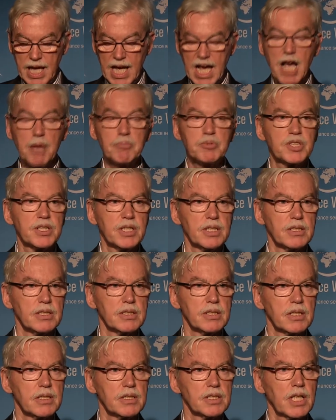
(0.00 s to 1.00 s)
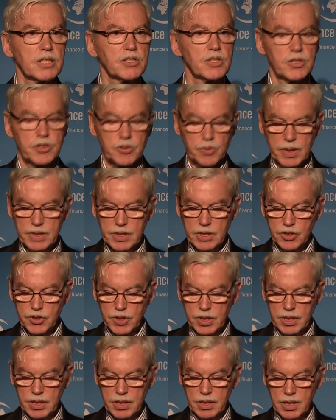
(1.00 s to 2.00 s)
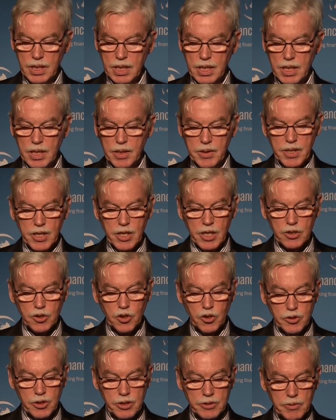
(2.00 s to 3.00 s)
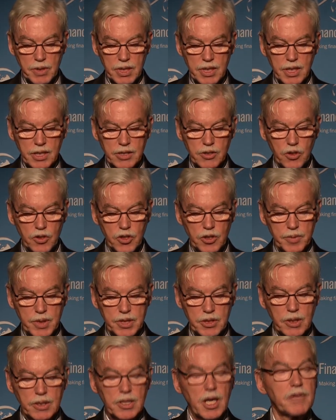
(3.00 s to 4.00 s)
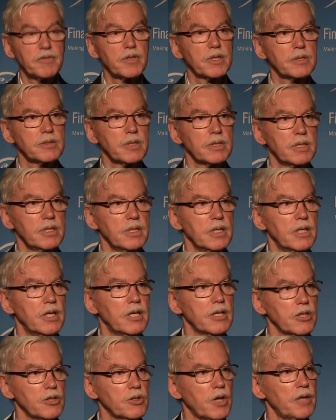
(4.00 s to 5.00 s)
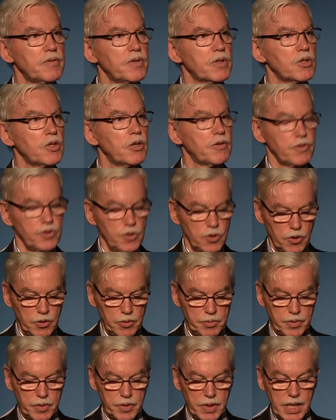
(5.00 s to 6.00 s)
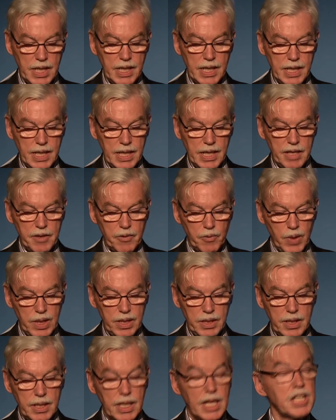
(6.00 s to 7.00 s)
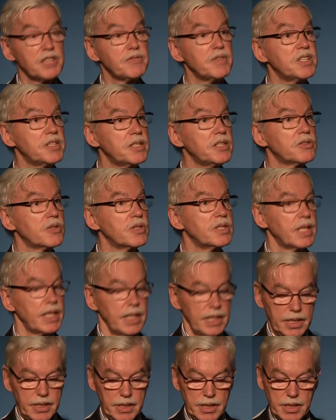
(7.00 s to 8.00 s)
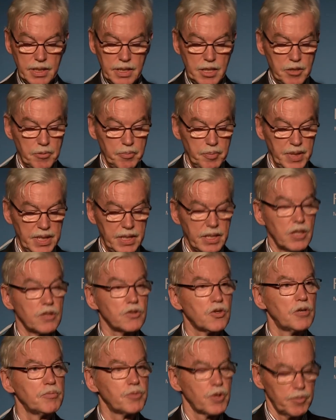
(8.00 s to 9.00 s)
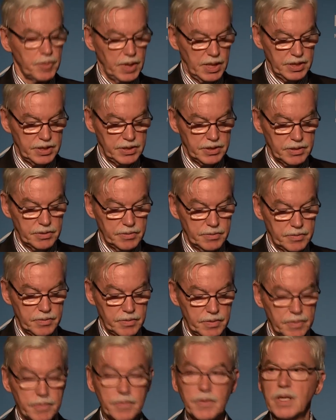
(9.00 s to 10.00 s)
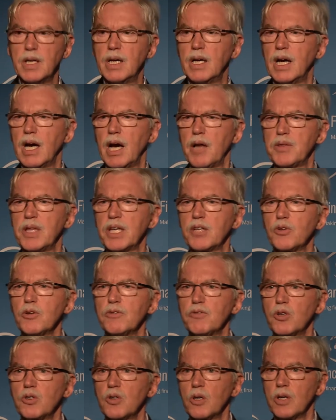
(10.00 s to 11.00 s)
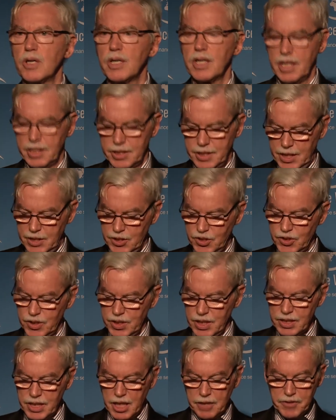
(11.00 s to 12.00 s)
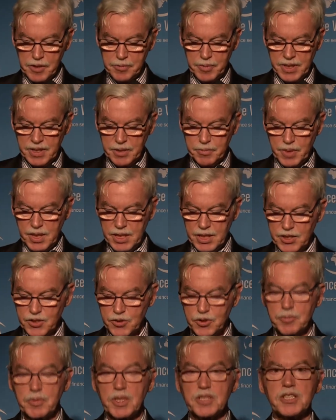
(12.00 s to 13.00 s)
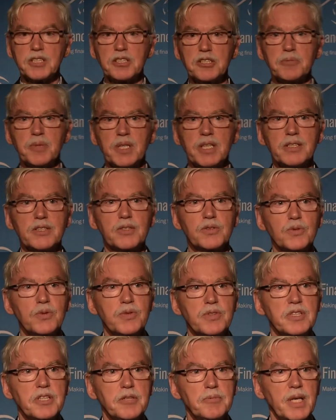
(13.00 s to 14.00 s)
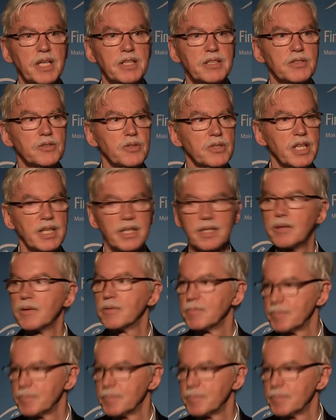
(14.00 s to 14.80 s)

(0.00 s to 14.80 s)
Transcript: Absent such a strategy, the economic recovery of Europe will, as we see today, be compromised. I thank you for your attention, and I will be pleased to participate to the debate today.